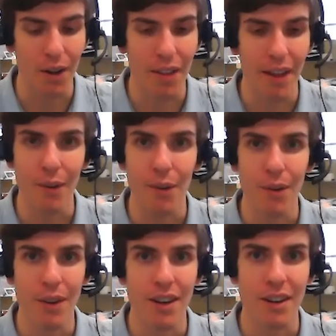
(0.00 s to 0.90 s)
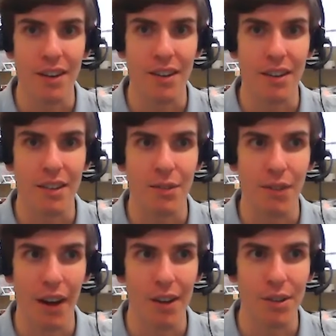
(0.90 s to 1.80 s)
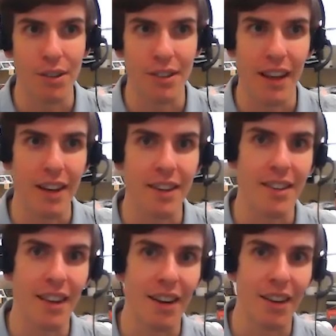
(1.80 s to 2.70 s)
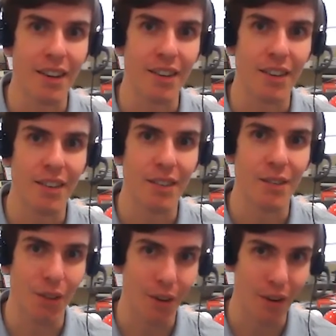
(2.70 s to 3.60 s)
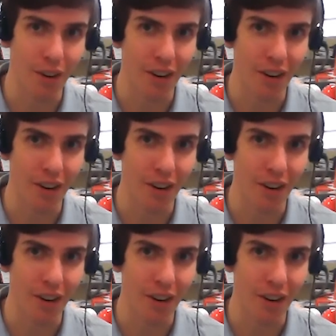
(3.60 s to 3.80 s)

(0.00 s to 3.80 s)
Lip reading: They're all in file standards that are foreign,